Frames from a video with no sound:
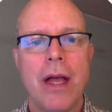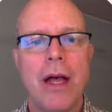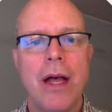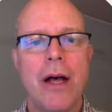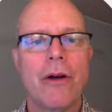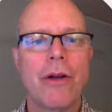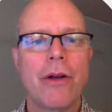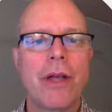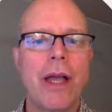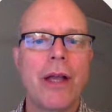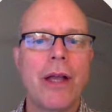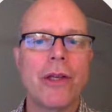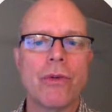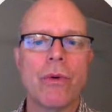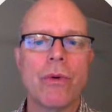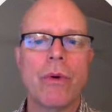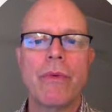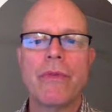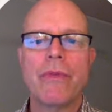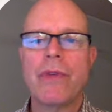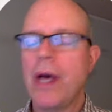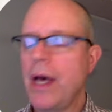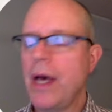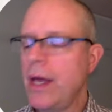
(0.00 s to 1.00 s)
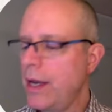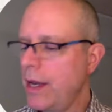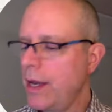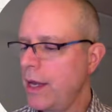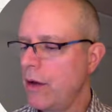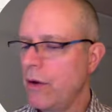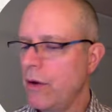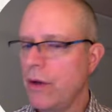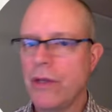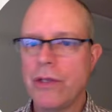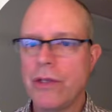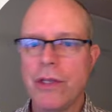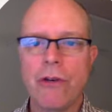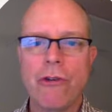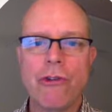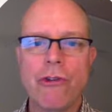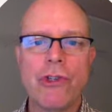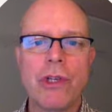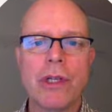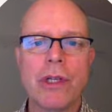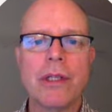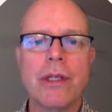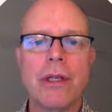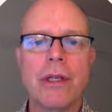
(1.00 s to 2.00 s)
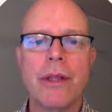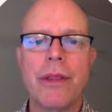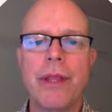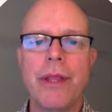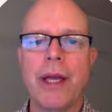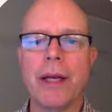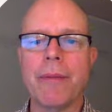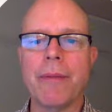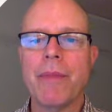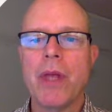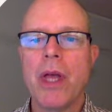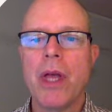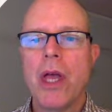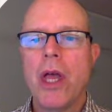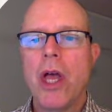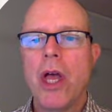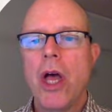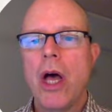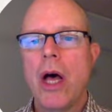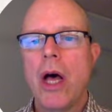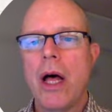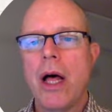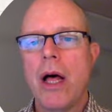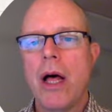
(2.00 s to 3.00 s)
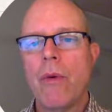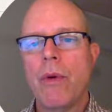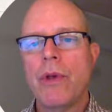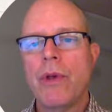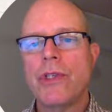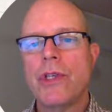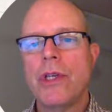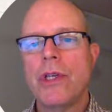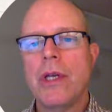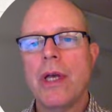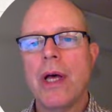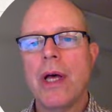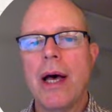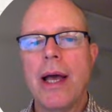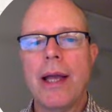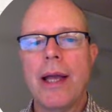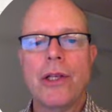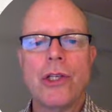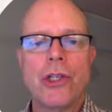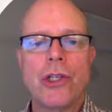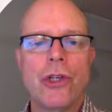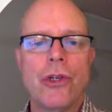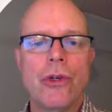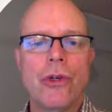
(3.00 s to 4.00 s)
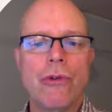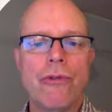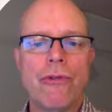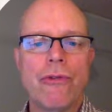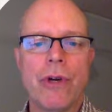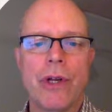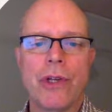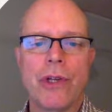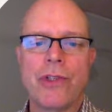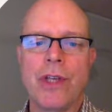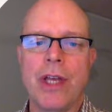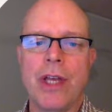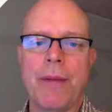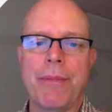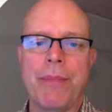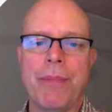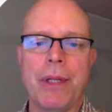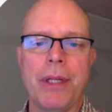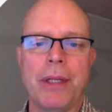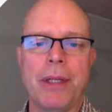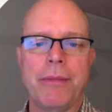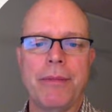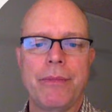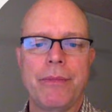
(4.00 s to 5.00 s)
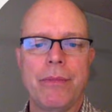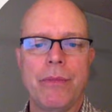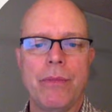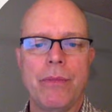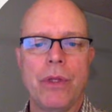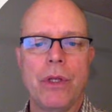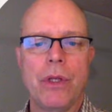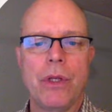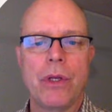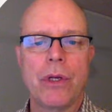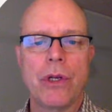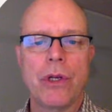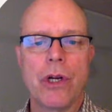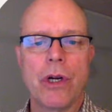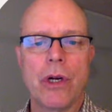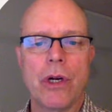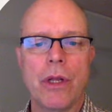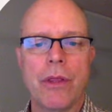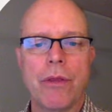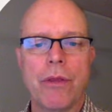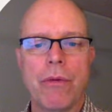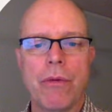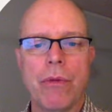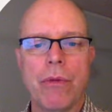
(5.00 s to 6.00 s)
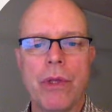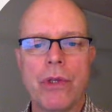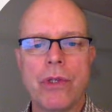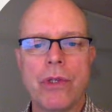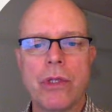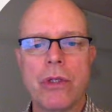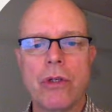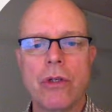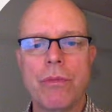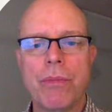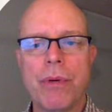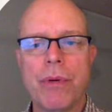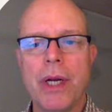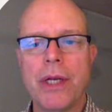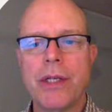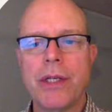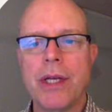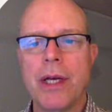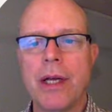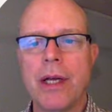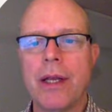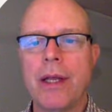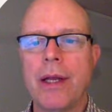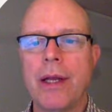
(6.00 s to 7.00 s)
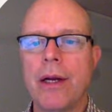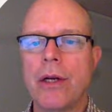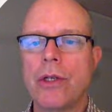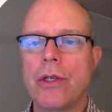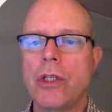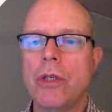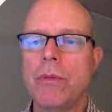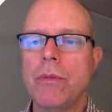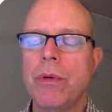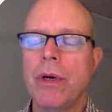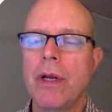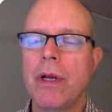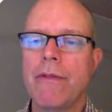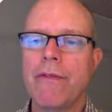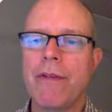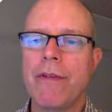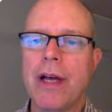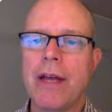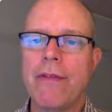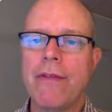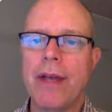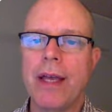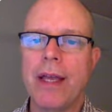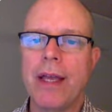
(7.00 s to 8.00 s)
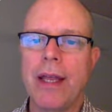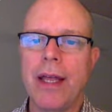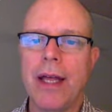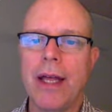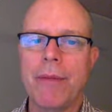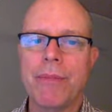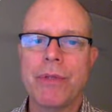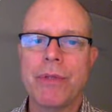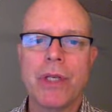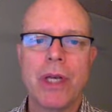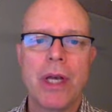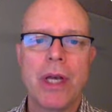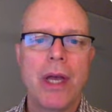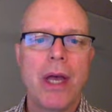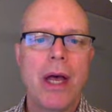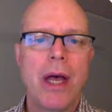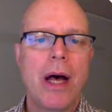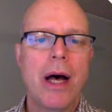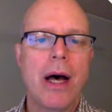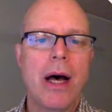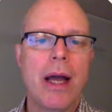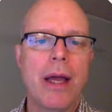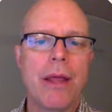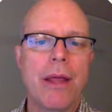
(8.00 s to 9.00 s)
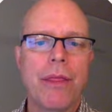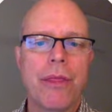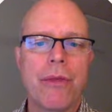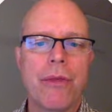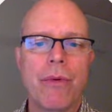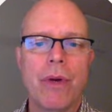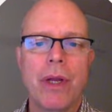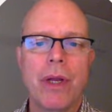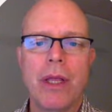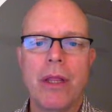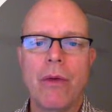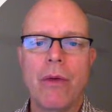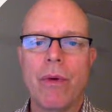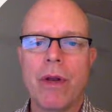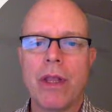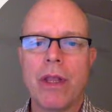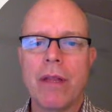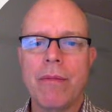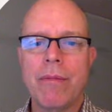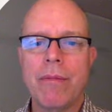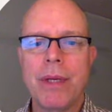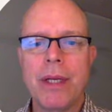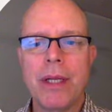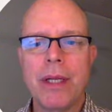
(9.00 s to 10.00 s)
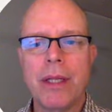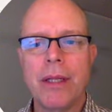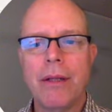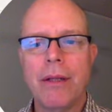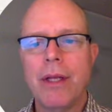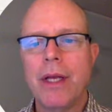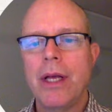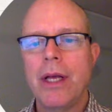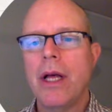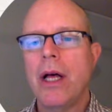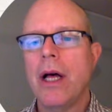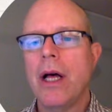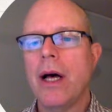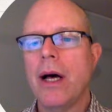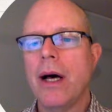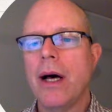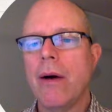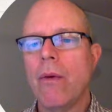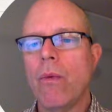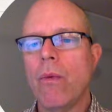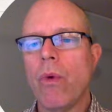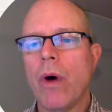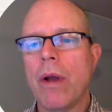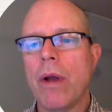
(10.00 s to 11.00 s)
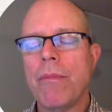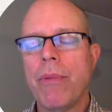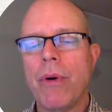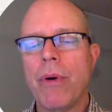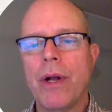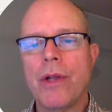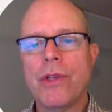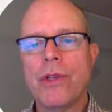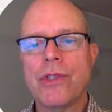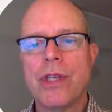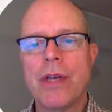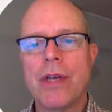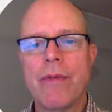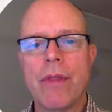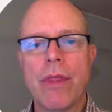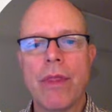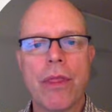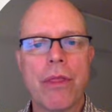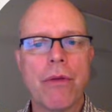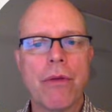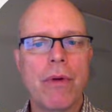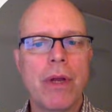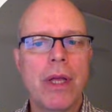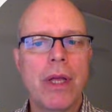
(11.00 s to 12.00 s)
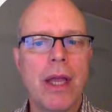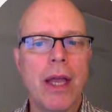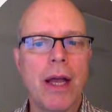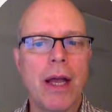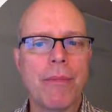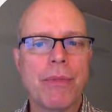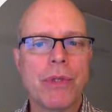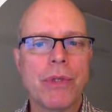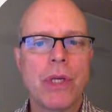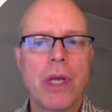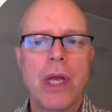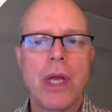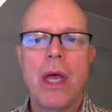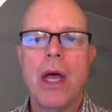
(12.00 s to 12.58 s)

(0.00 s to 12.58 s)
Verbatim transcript: Okay, so what we've got now is an interesting little thing. Uh, we see I2, for example, the current through this loop right down here, 2.58 amps. I3, the one in the middle, uh, 1.73 amps.